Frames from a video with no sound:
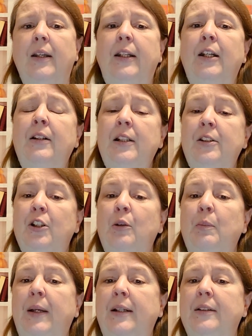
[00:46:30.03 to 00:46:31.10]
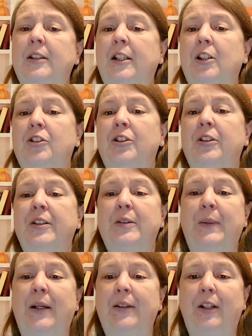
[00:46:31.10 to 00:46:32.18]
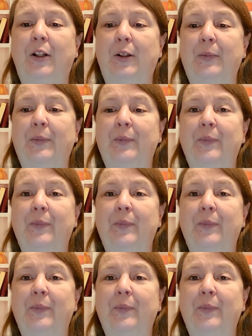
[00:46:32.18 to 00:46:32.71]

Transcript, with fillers: Kirian turned back to Kirsha and smiled at her.